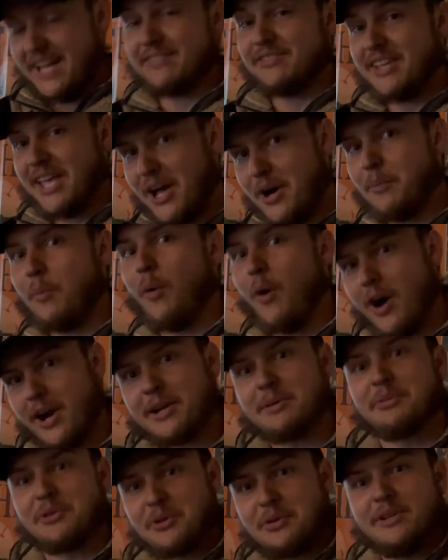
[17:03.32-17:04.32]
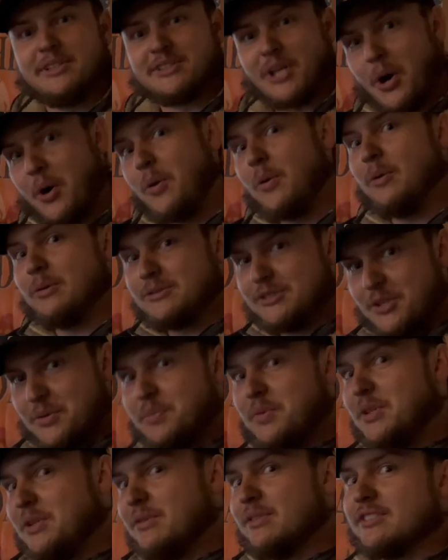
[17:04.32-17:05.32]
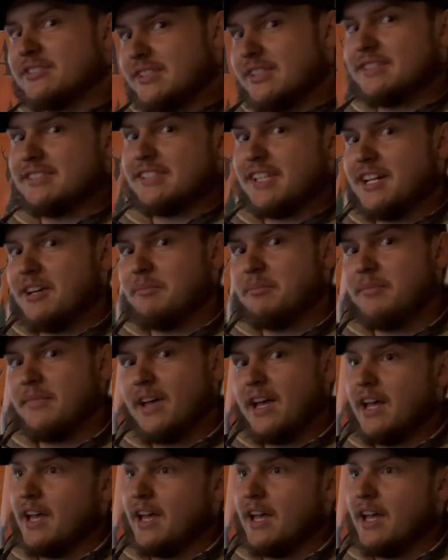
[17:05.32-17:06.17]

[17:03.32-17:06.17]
have to help walk him through his own computer system,